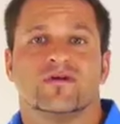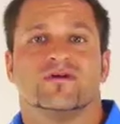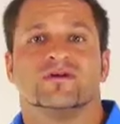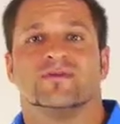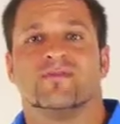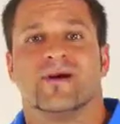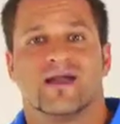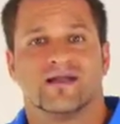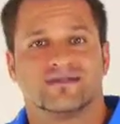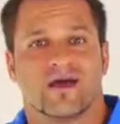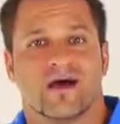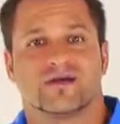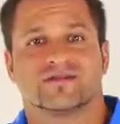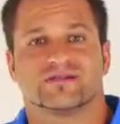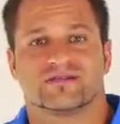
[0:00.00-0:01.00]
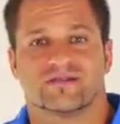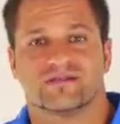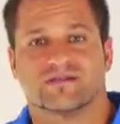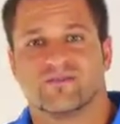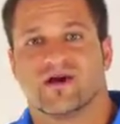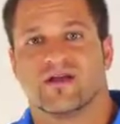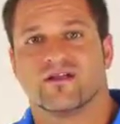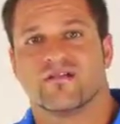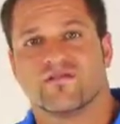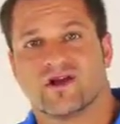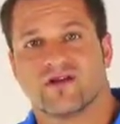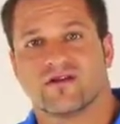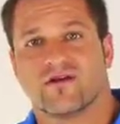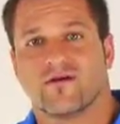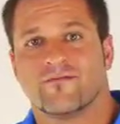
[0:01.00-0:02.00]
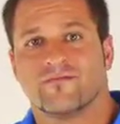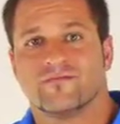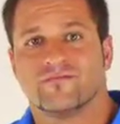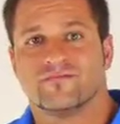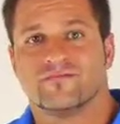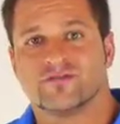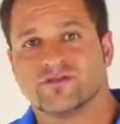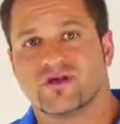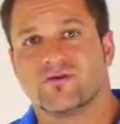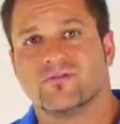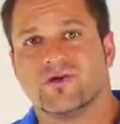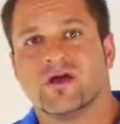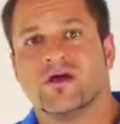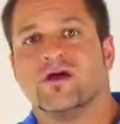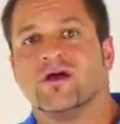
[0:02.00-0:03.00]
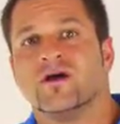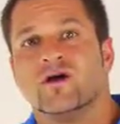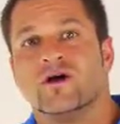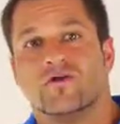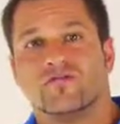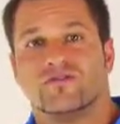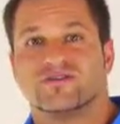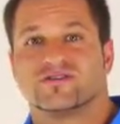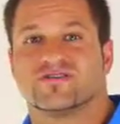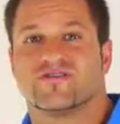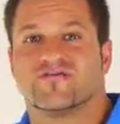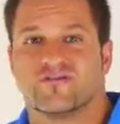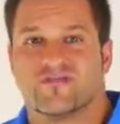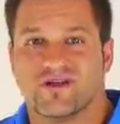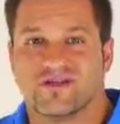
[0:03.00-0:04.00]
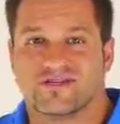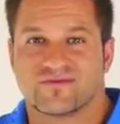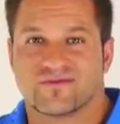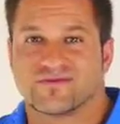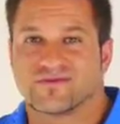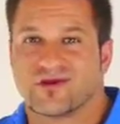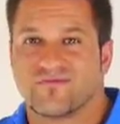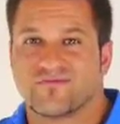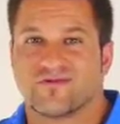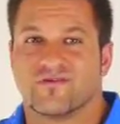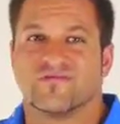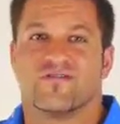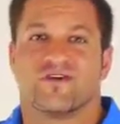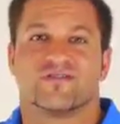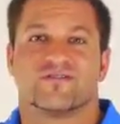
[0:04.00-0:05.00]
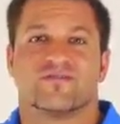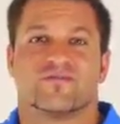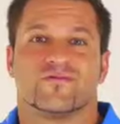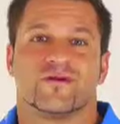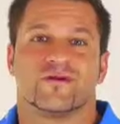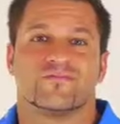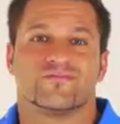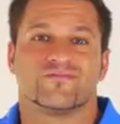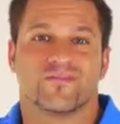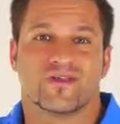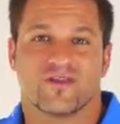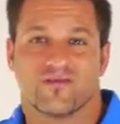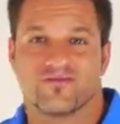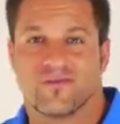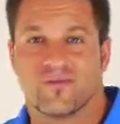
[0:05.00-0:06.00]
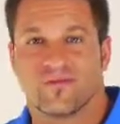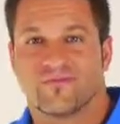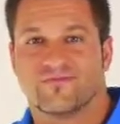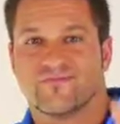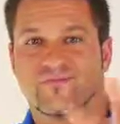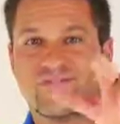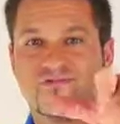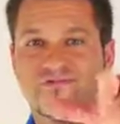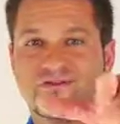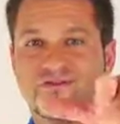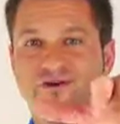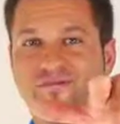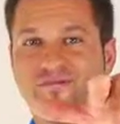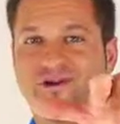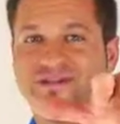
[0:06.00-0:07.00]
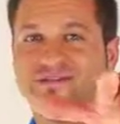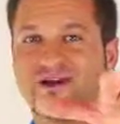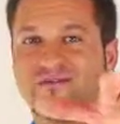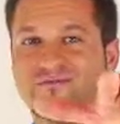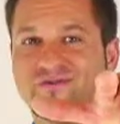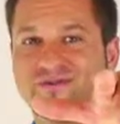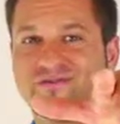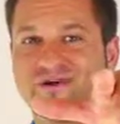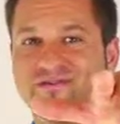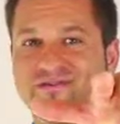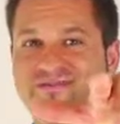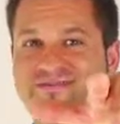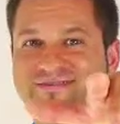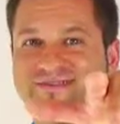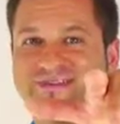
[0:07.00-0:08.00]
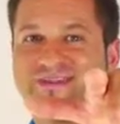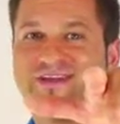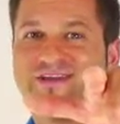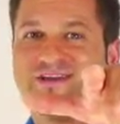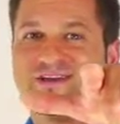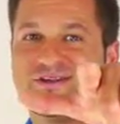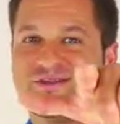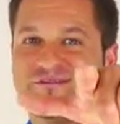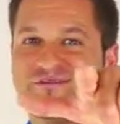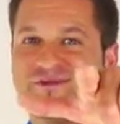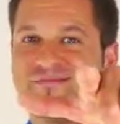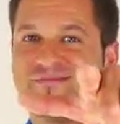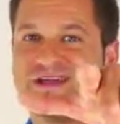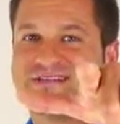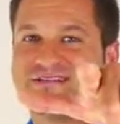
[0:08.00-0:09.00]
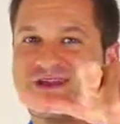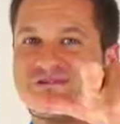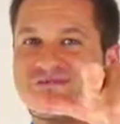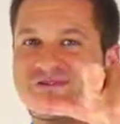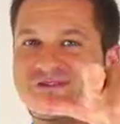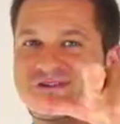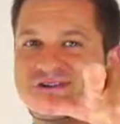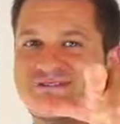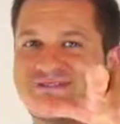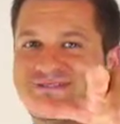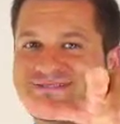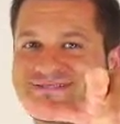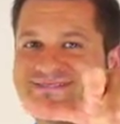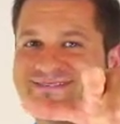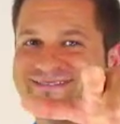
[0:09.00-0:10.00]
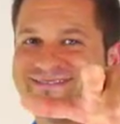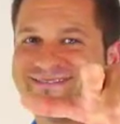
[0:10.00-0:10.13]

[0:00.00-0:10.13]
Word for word: with the amount of toxins that your body's fighting off. So hopefully this information was helpful and effective for you. And remember, if you don't make time for your wellness, you will make time for your illness.